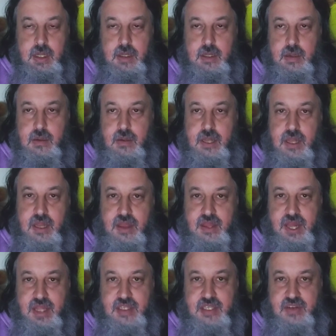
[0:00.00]
So
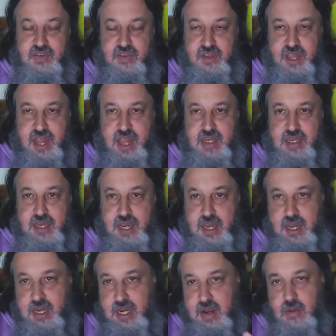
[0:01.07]
that's it for that,
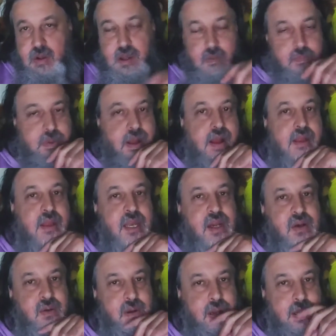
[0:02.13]
and I will come back
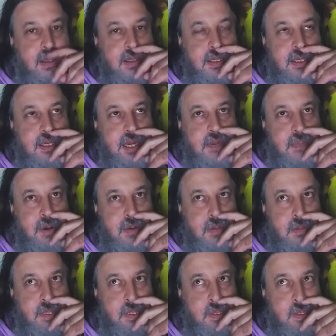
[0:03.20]
later on tonight,
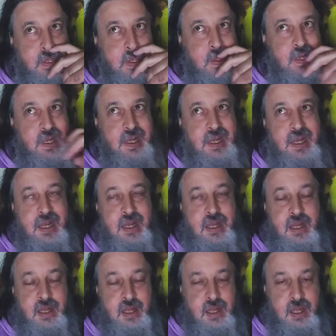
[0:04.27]
probably do
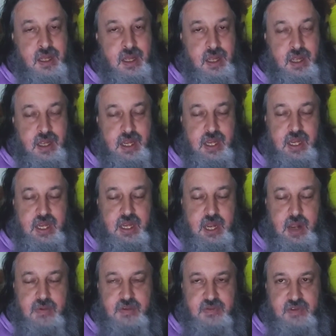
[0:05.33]
a, a, a
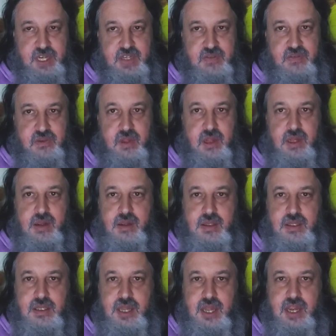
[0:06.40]
observation vlog
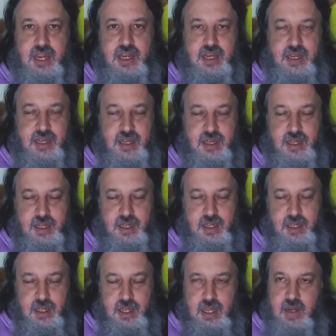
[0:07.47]
outside,
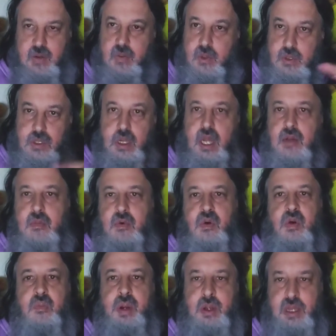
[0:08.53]
and we'll talk
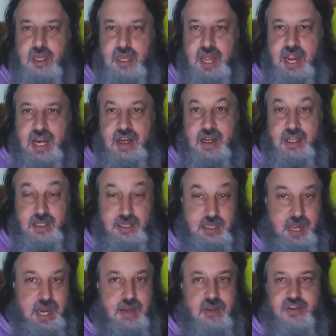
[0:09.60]
more about Lionel, because
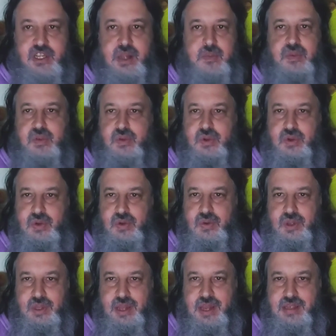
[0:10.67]
Lionel's come to a new
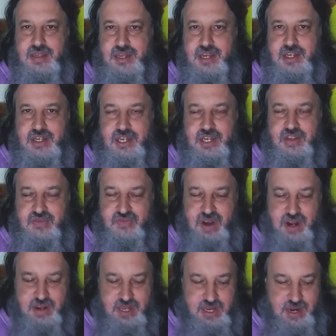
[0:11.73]
realization. He's
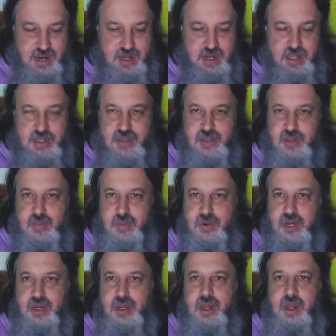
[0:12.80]
finally got into the
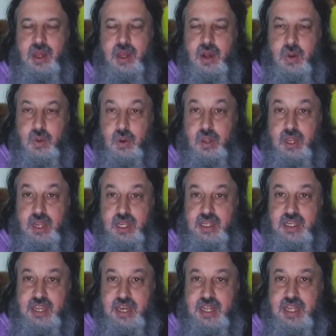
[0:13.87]
point where
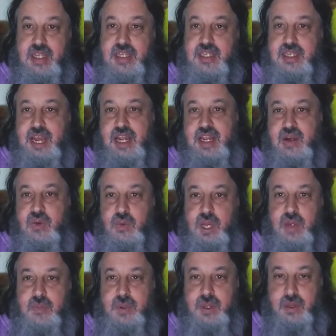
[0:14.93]
he's getting his second
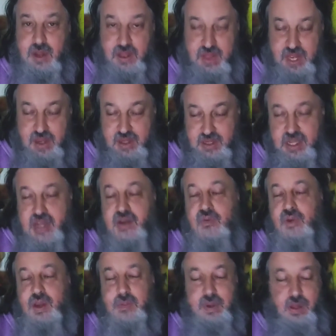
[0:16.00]
red pill, I think his
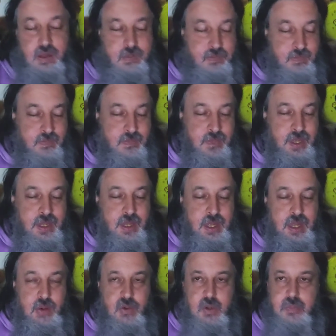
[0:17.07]
second red pill
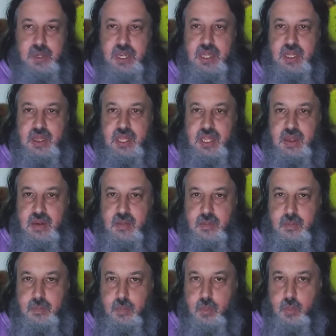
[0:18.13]
uh, would be the
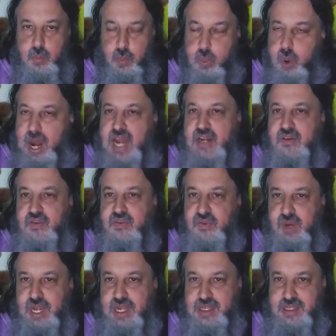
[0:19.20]
way to
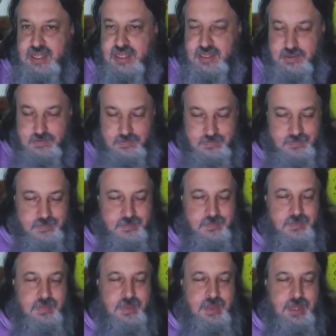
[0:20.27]
phrase it.
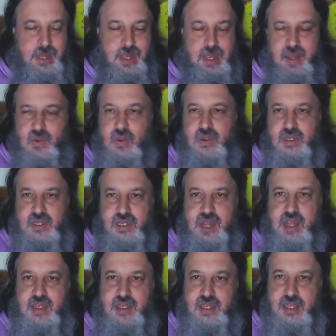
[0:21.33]
And we'll
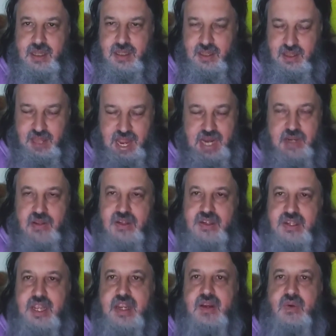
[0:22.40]
discuss Lionel's
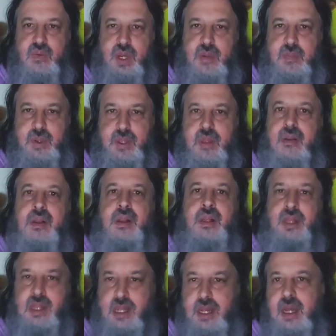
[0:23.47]
second red pill
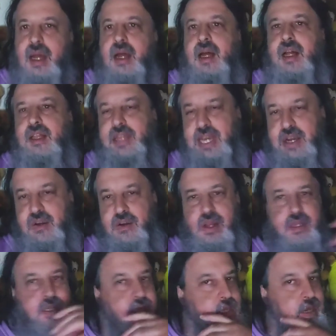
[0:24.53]
uh, later
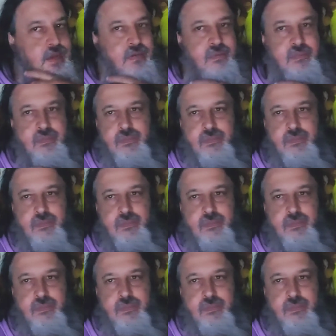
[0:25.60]
on tonight.